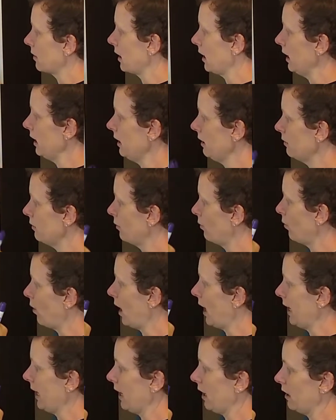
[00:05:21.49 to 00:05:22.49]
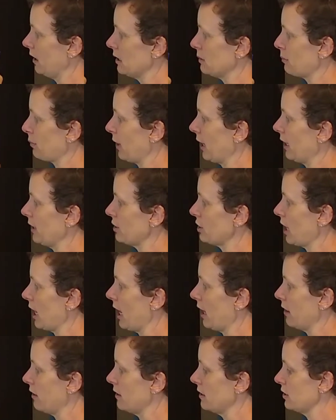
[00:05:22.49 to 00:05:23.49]
Okay, YL is branch,
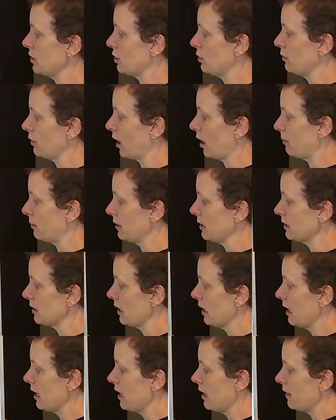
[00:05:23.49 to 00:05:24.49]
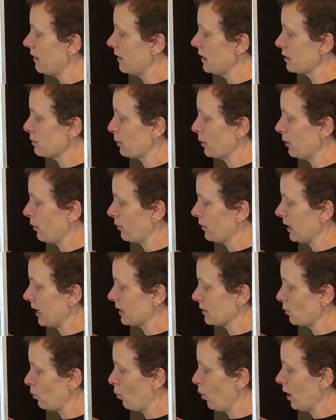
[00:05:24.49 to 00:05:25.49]
F is 2 carbons. This one only
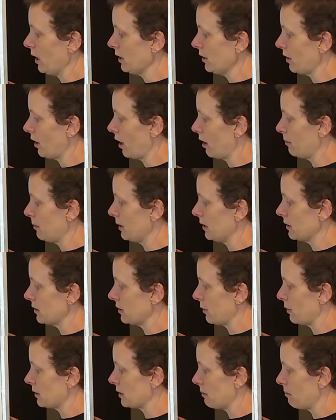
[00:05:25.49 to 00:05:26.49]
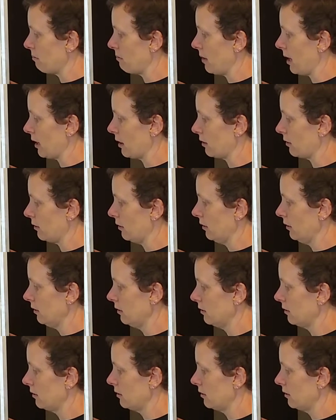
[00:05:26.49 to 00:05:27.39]
has 1 carbon, so it's a methyl.